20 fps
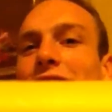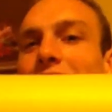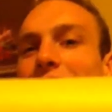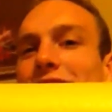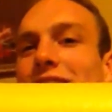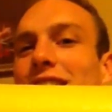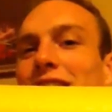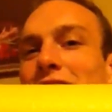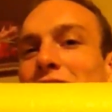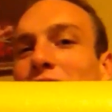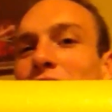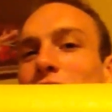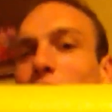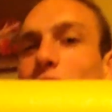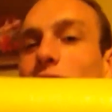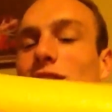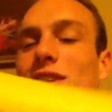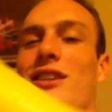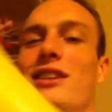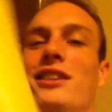It's kind of
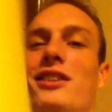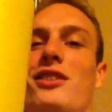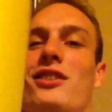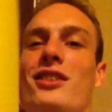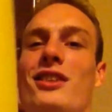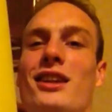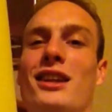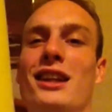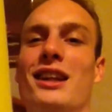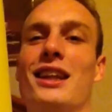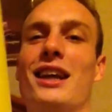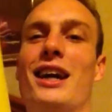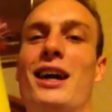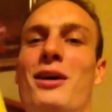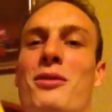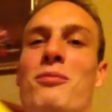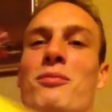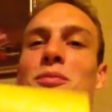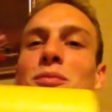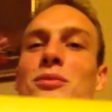cute. It's a
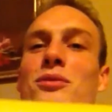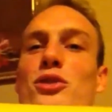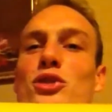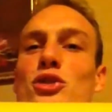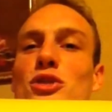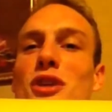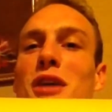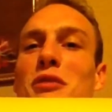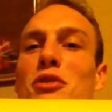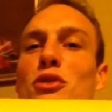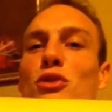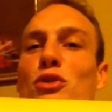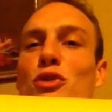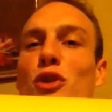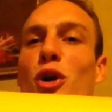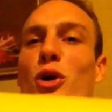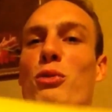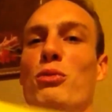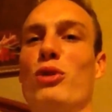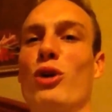little travel
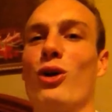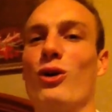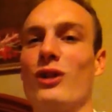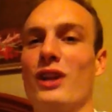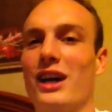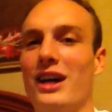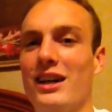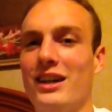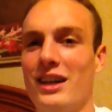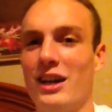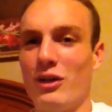foam roller.